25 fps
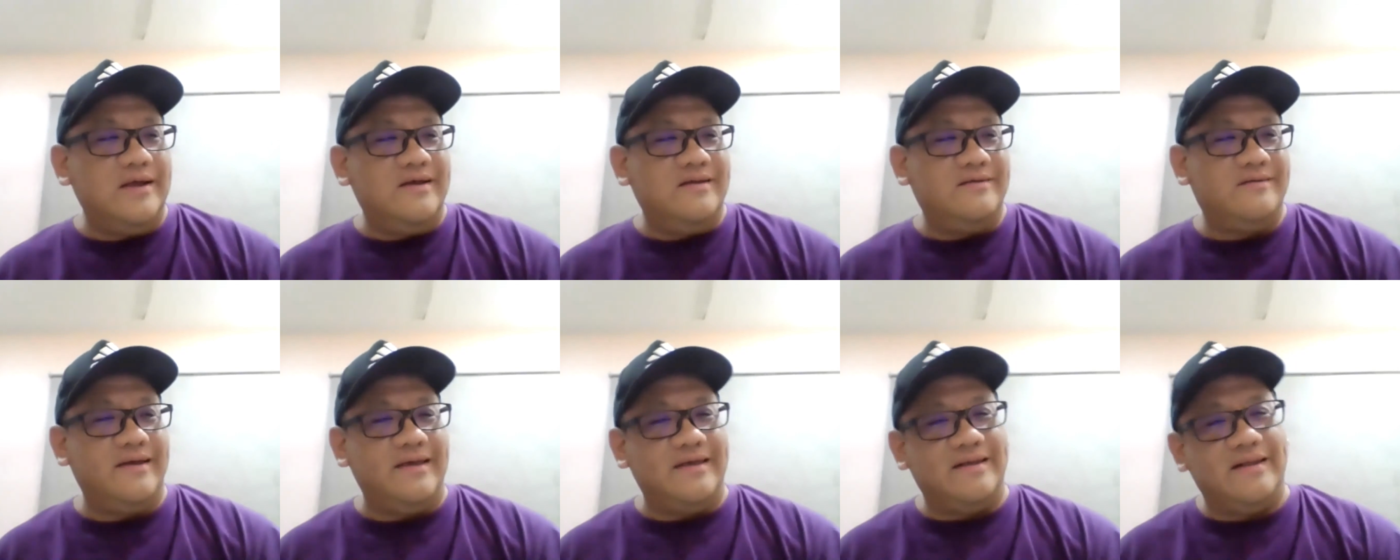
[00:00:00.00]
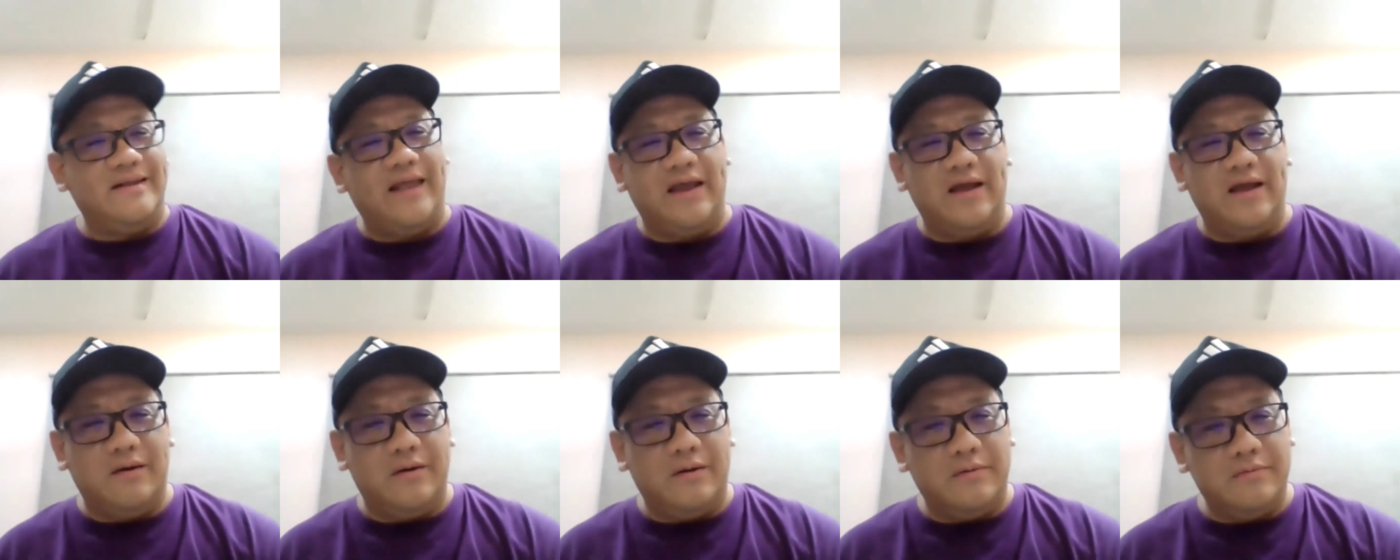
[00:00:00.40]
So it's
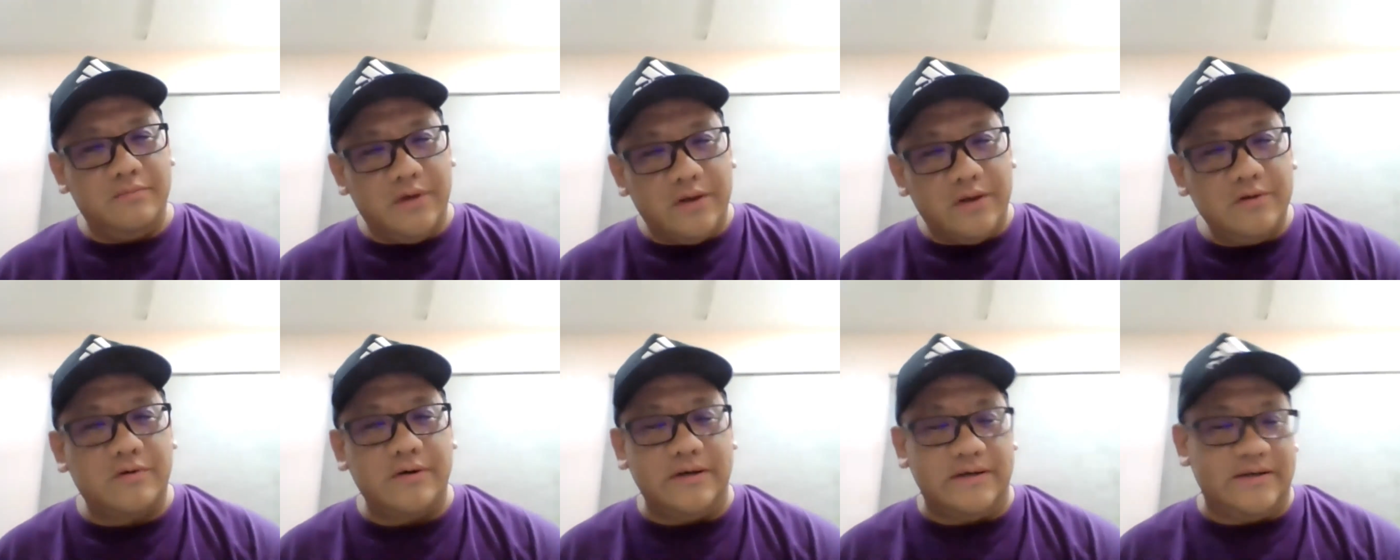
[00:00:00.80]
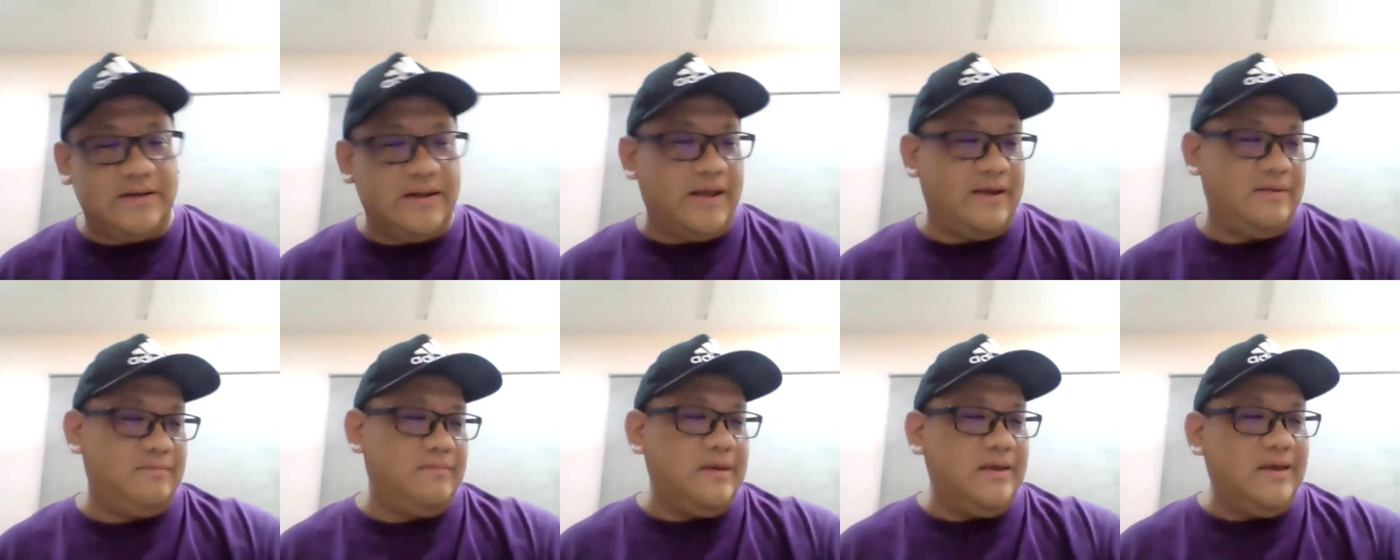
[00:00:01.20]
like,
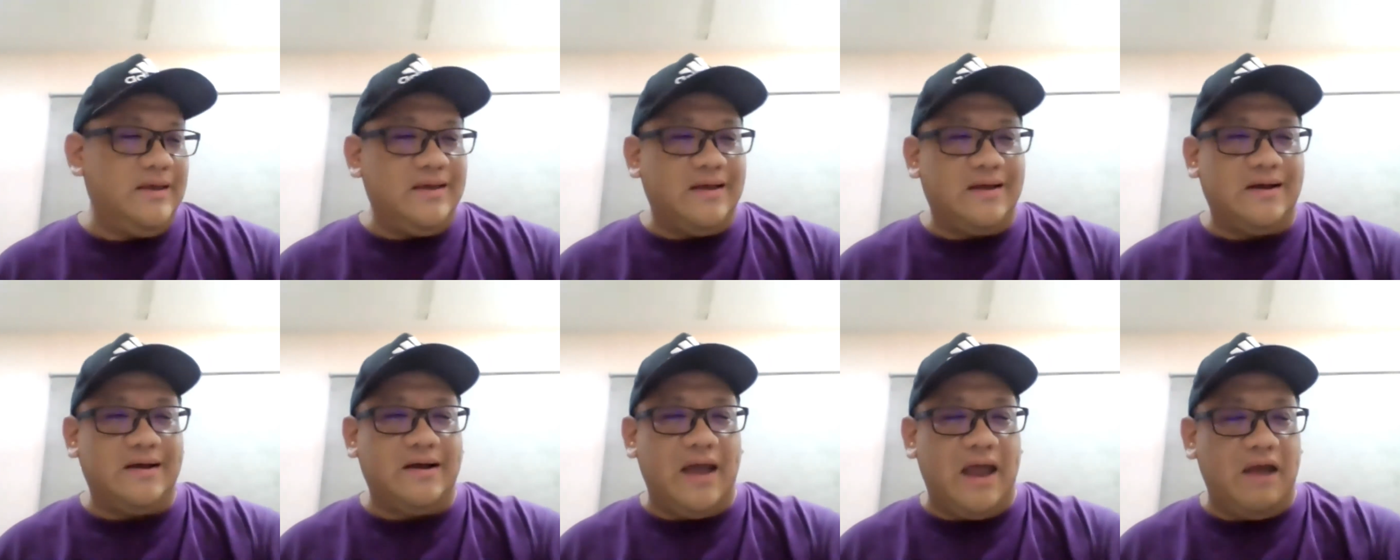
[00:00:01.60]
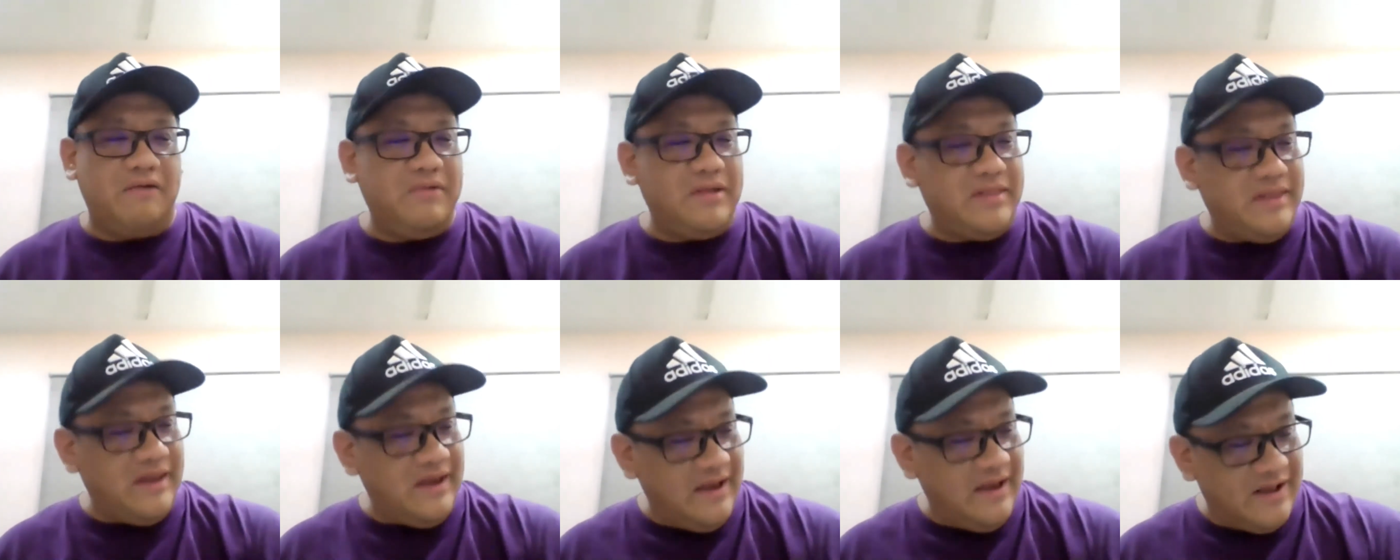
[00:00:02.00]

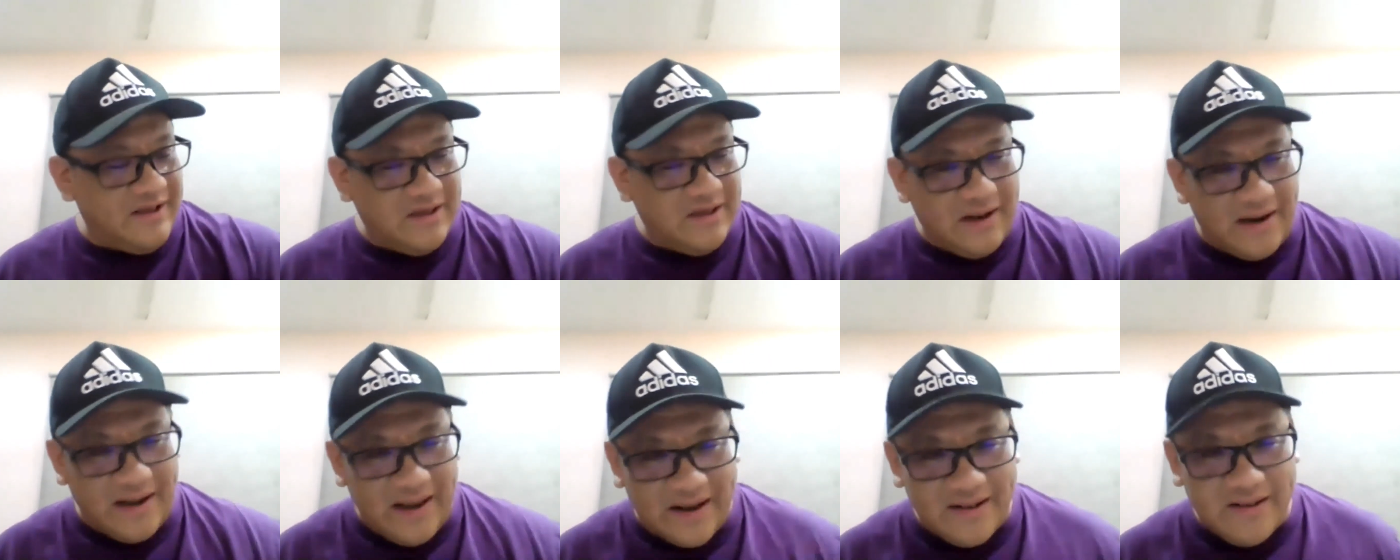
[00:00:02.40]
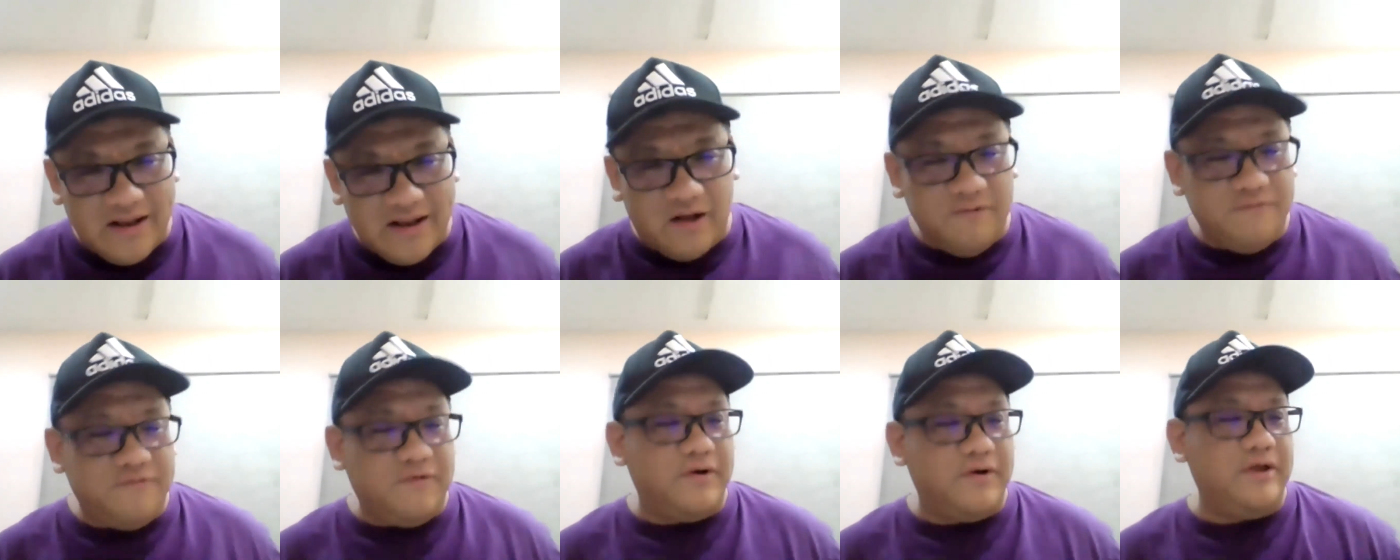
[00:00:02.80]
everything is laid
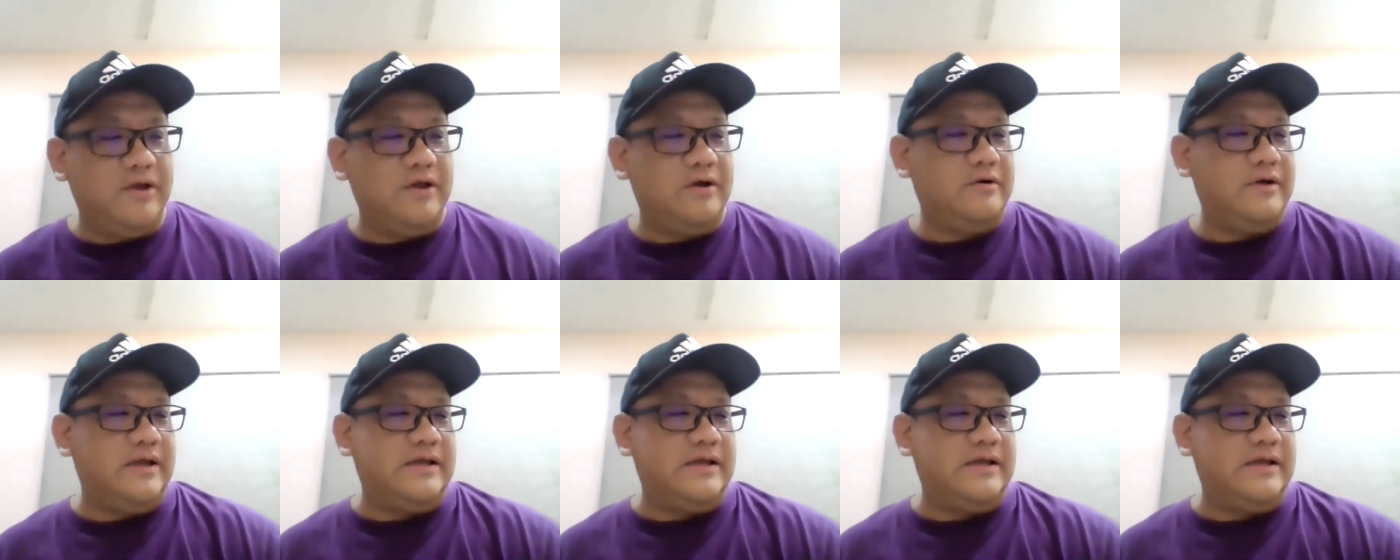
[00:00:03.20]
down for you.